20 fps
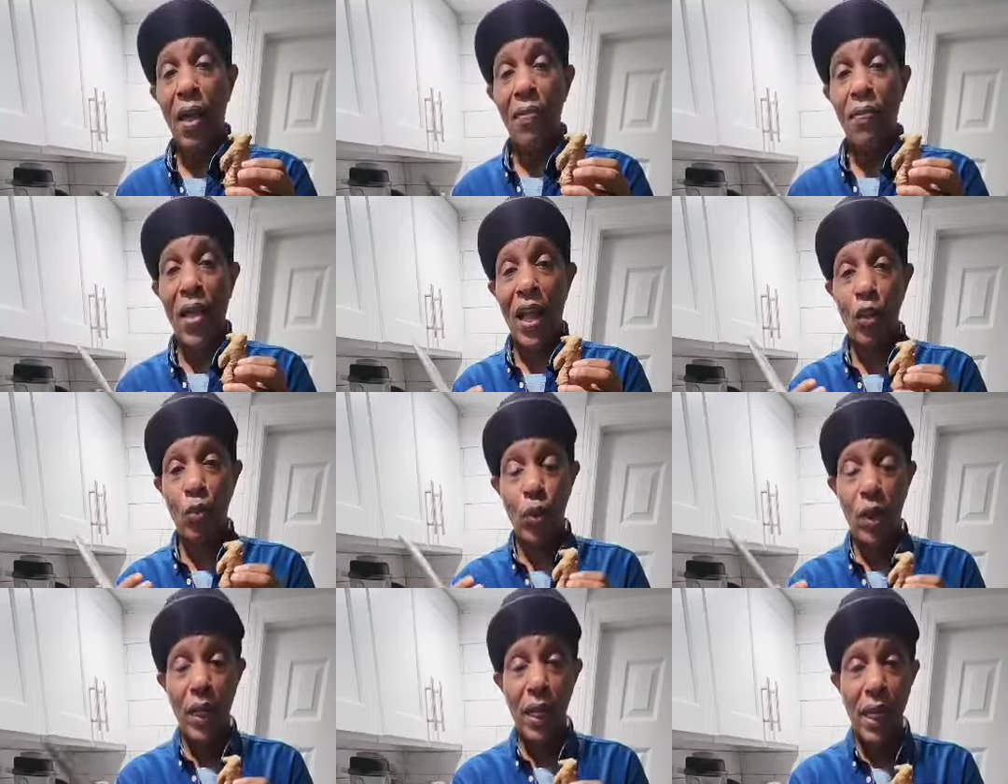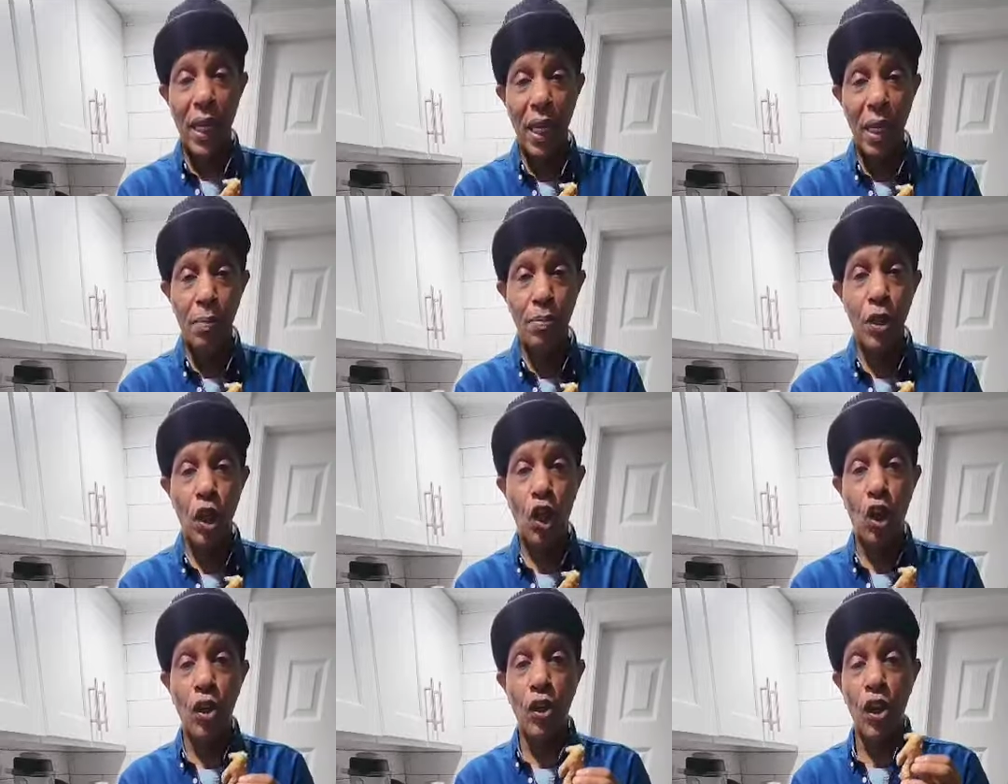and that will
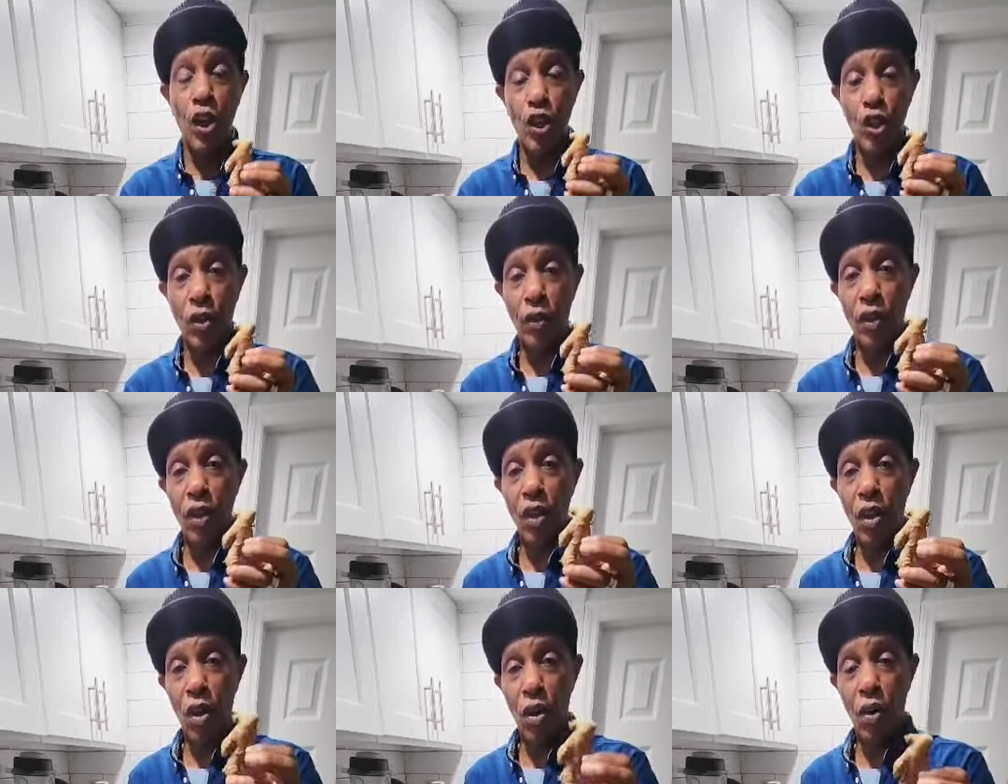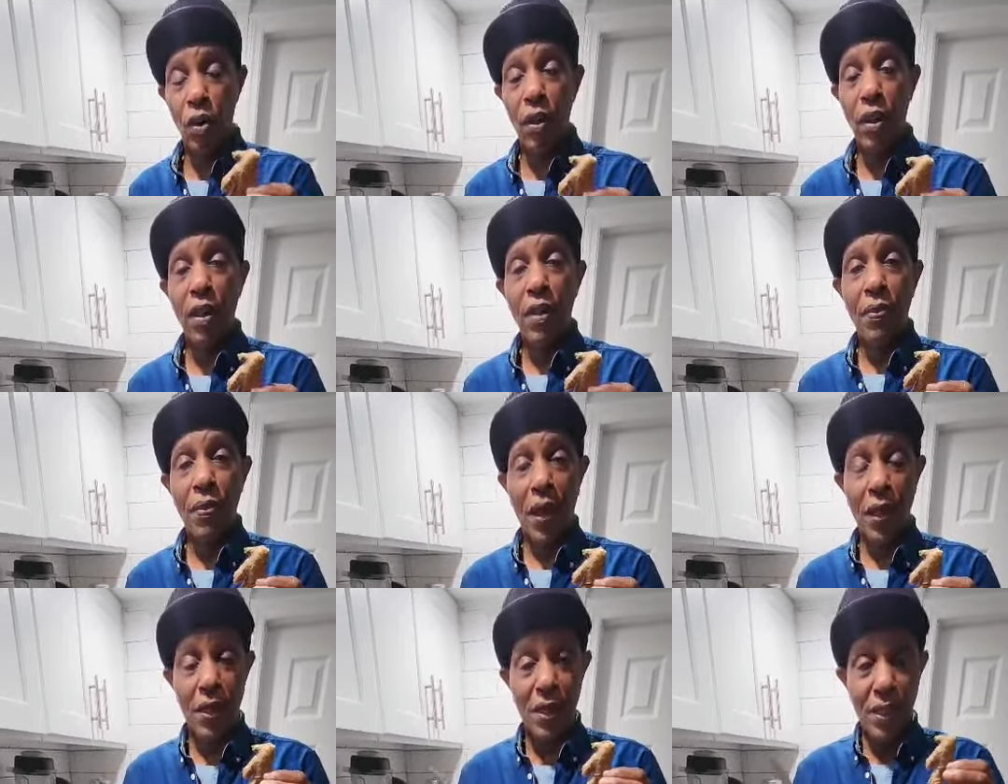help the condition of the lung
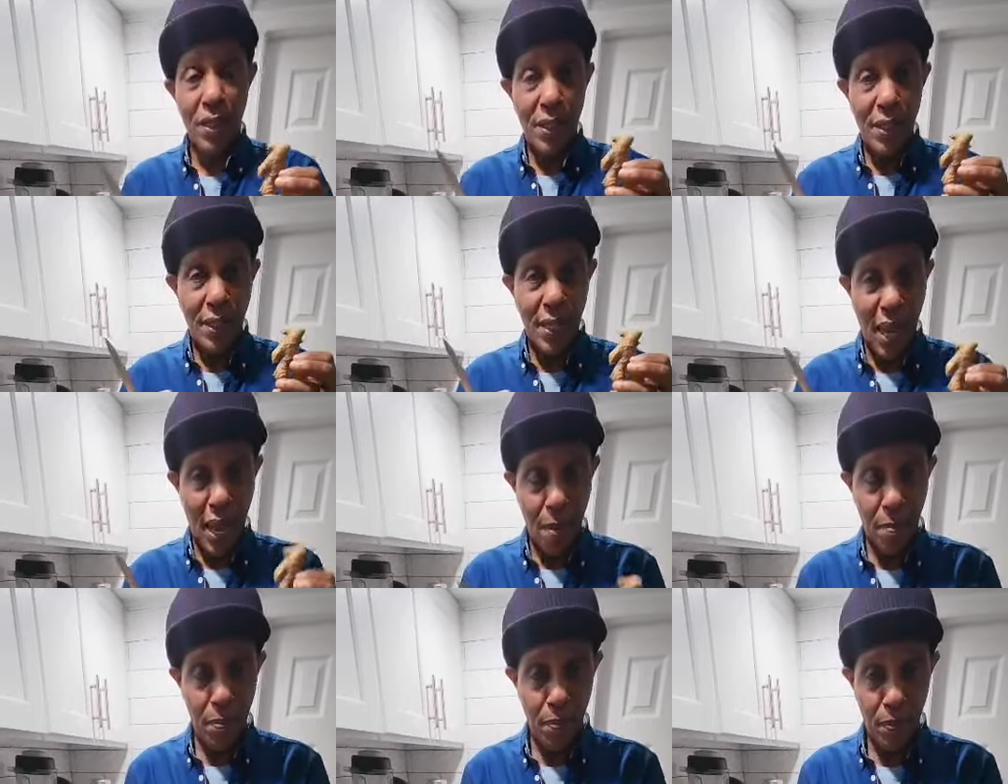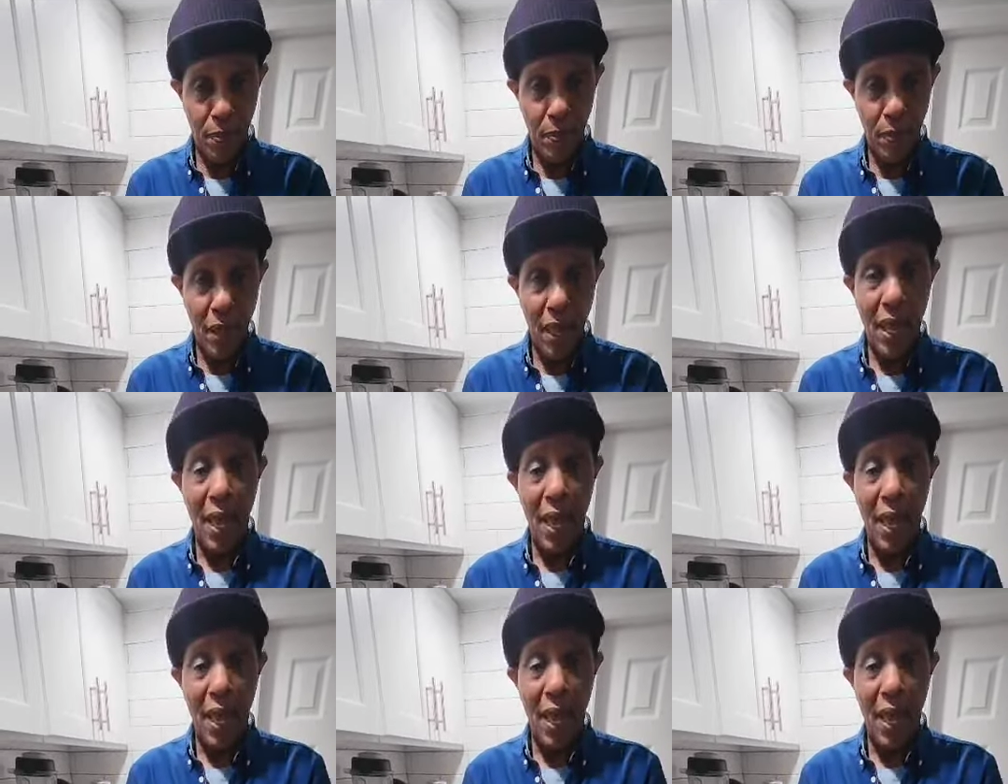that is damp